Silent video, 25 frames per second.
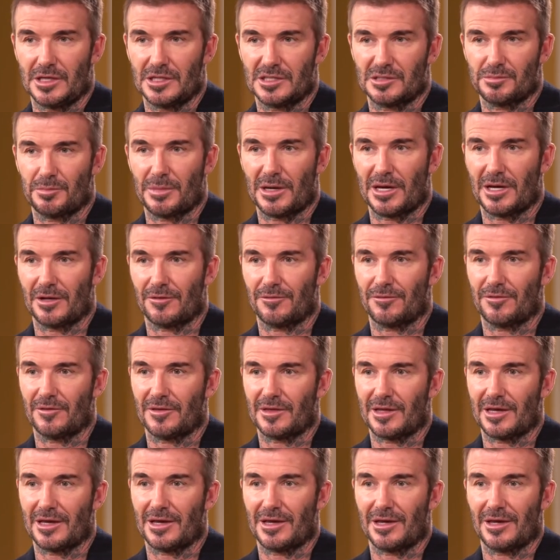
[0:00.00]
It's bad for
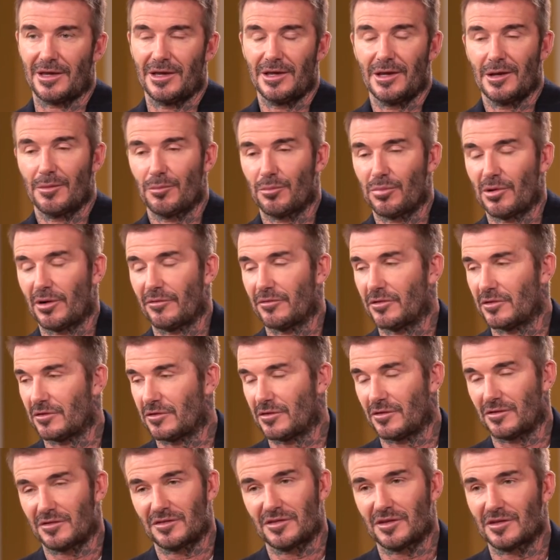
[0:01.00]
their
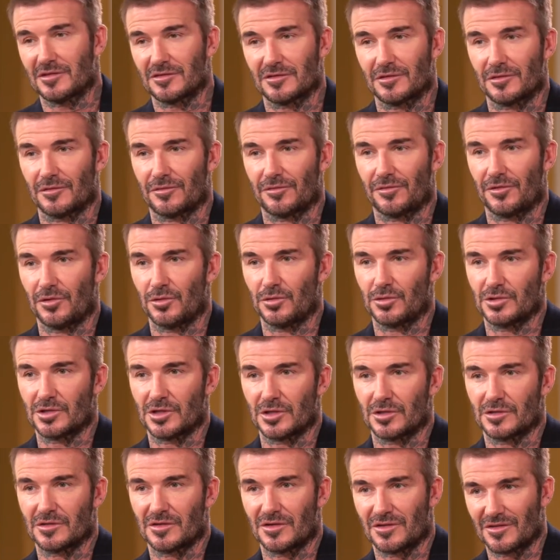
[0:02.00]
brothers and sisters'
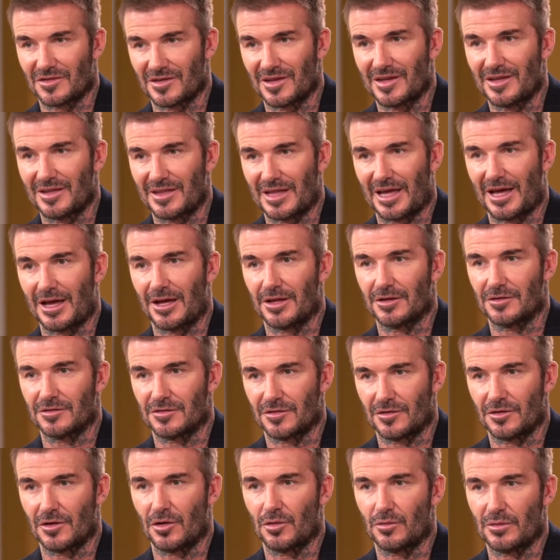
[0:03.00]
future to see that and
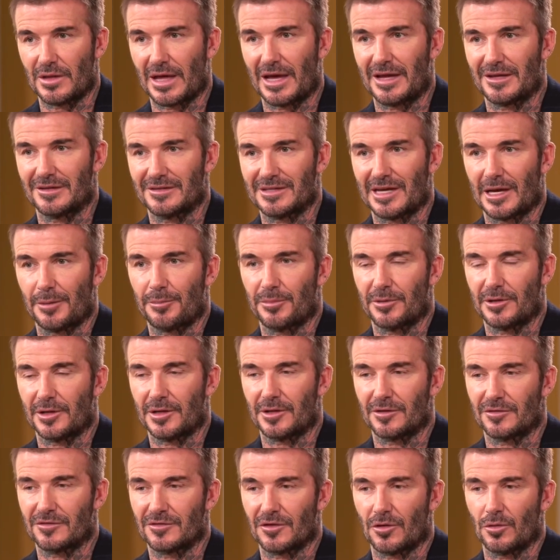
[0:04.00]
to know that is
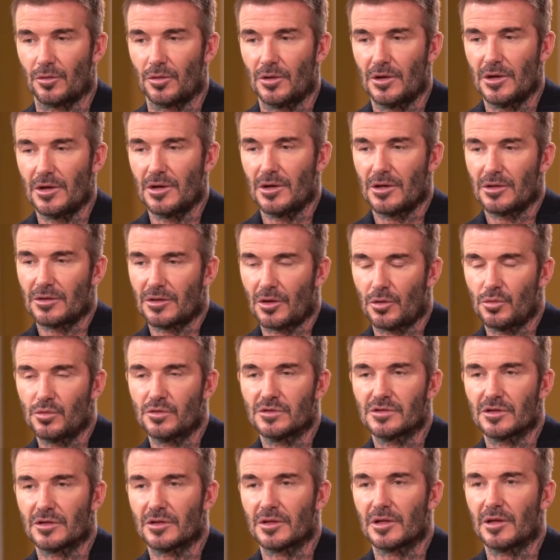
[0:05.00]
happening. So
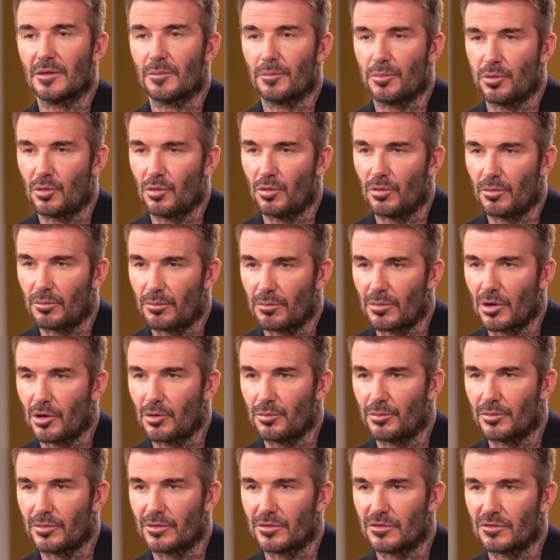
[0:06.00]
those are the important
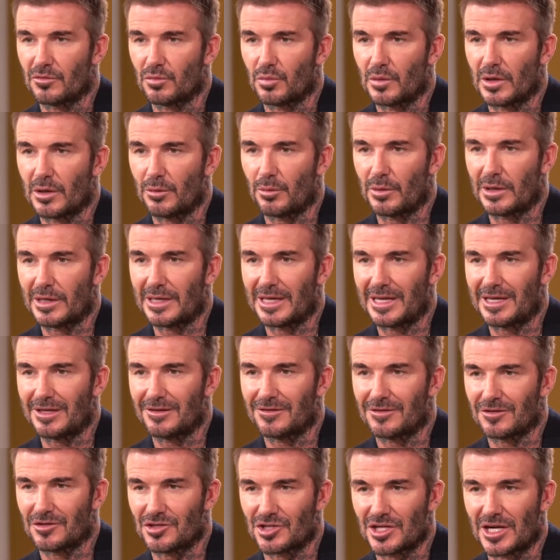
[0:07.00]
moments where we
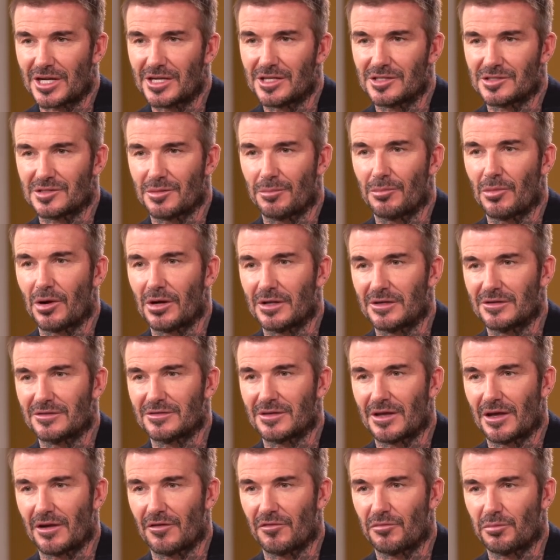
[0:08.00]
need to change the
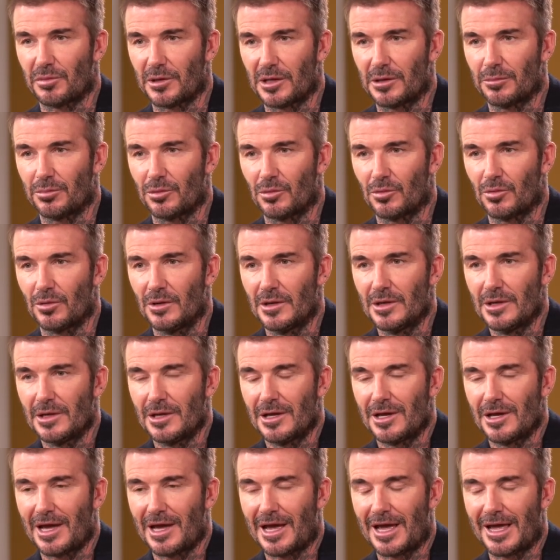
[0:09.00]
mindset of people.
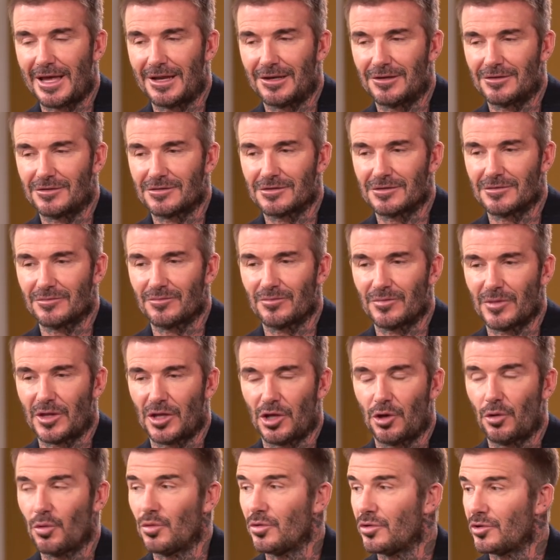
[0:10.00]
And
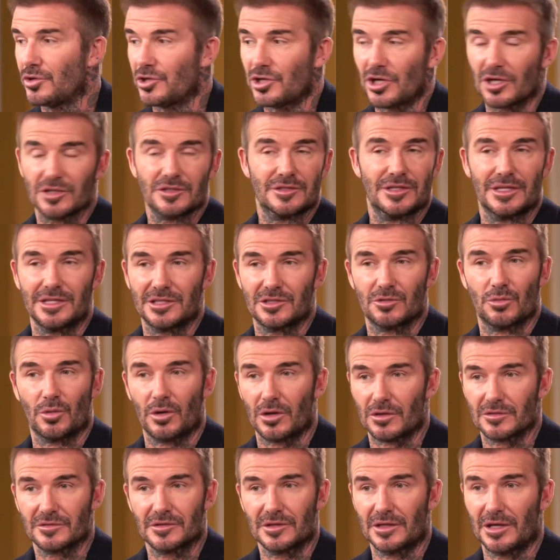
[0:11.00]
you just need to
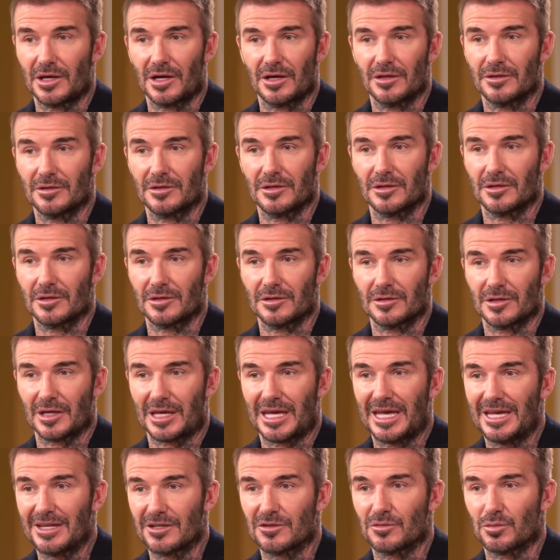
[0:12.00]
ask the
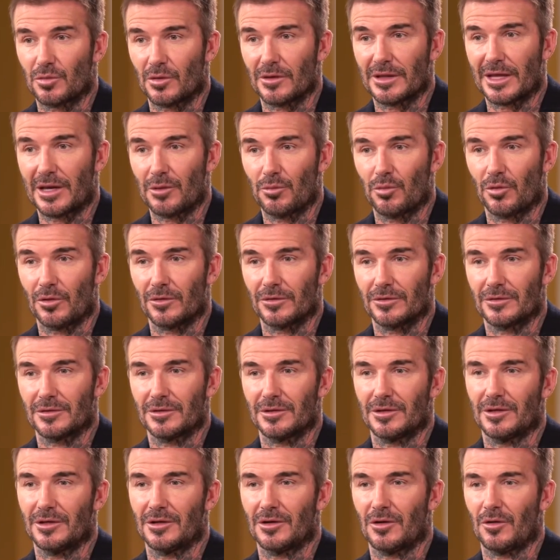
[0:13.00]
kids what they want.
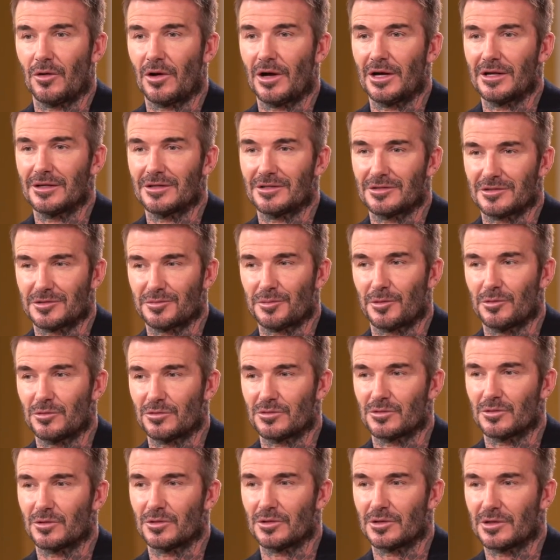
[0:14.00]
You know, I
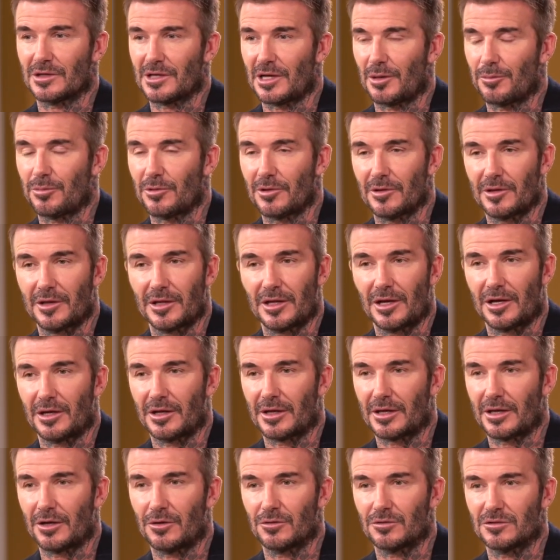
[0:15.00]
spoke to a couple of the
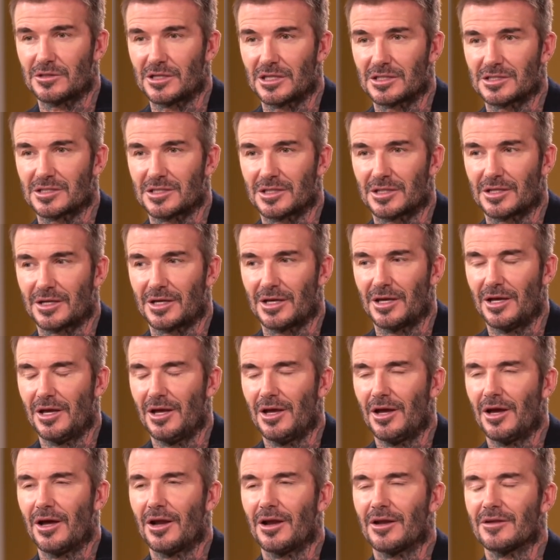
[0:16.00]
young girls yesterday,
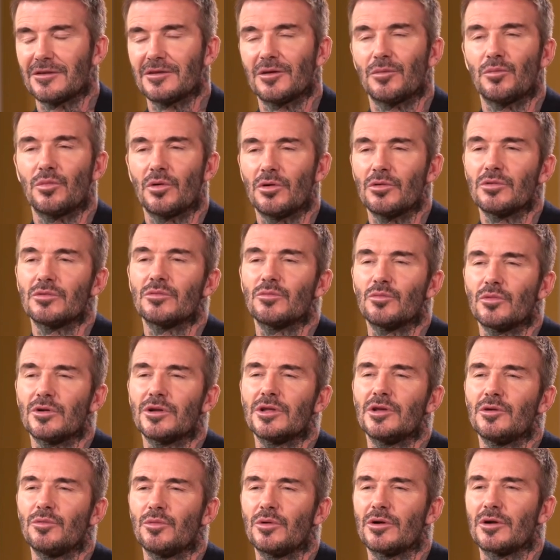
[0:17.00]
and I said, what
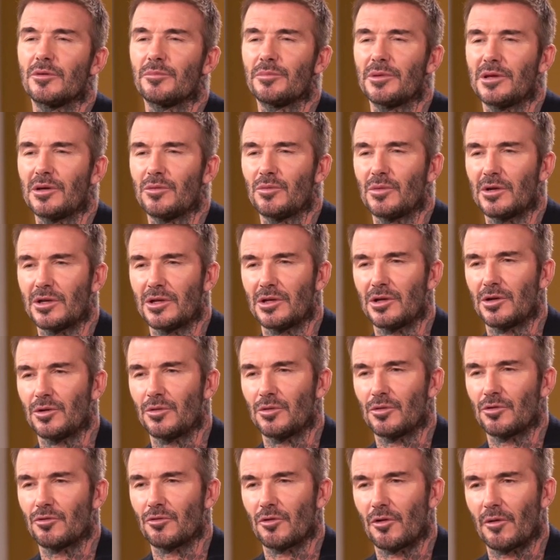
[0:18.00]
do you want to be when
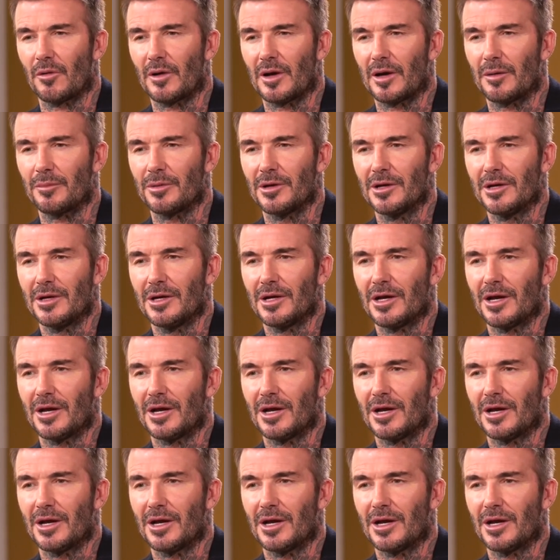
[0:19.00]
you grow up?